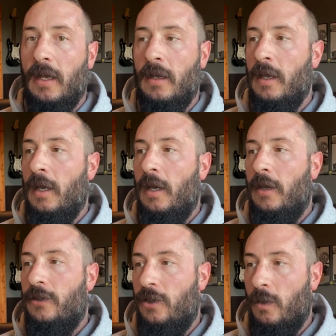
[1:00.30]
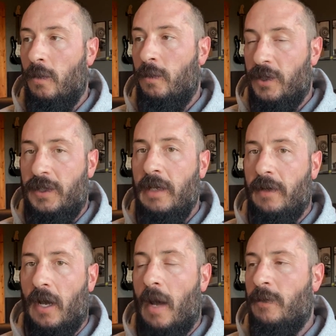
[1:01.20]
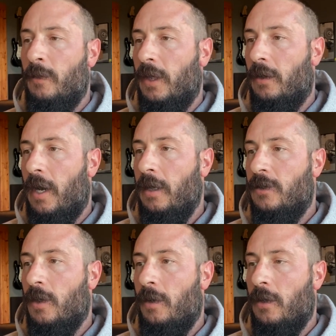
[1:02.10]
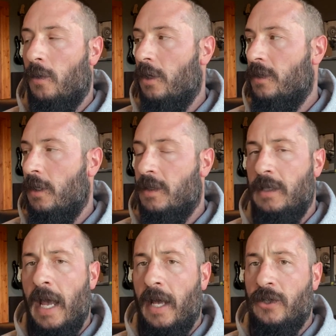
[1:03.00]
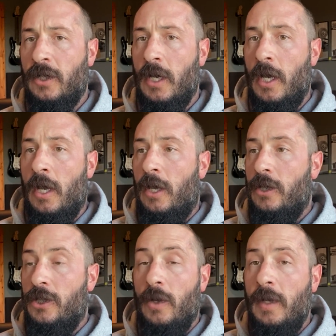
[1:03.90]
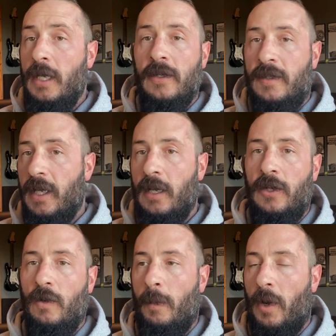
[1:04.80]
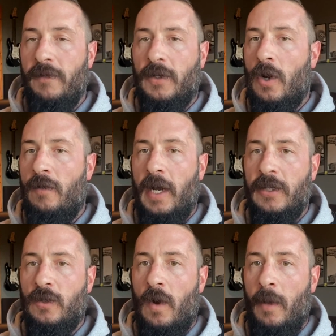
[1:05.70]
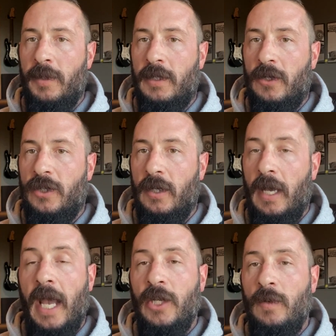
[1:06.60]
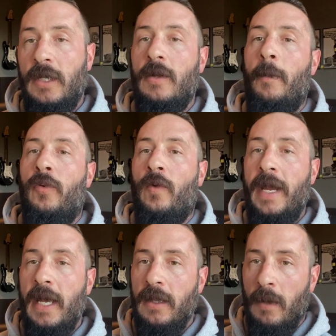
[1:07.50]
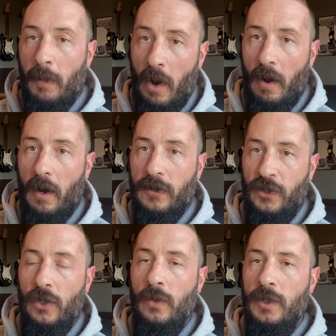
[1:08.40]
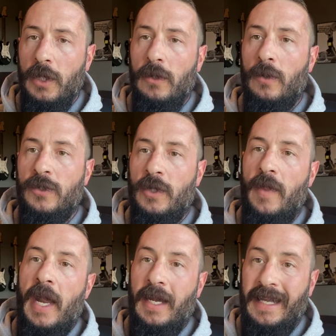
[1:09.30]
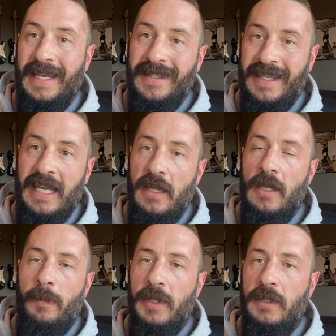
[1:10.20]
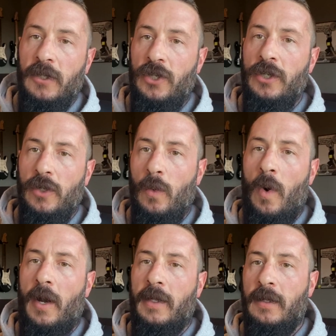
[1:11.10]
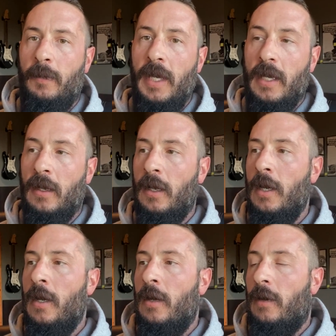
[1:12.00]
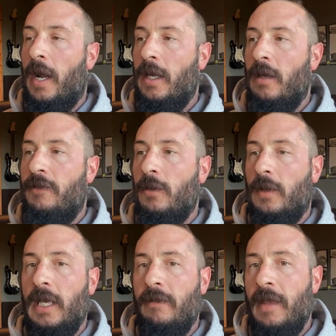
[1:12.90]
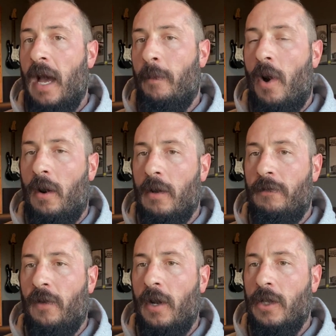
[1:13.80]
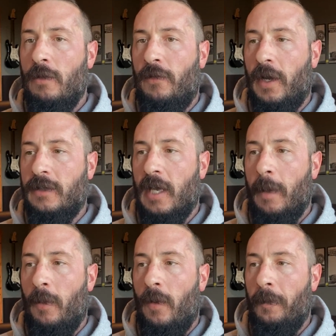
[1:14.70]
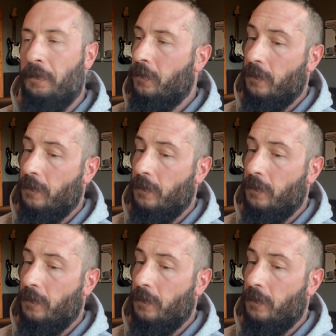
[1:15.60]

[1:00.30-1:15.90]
in to receive it optimally, right? So in other words, in a snatch, you need to sit into a perfect overhead squat position and you need to bring the bar to you so that it is in the position you want it to be, right? If you leave that bar in front of you, for example,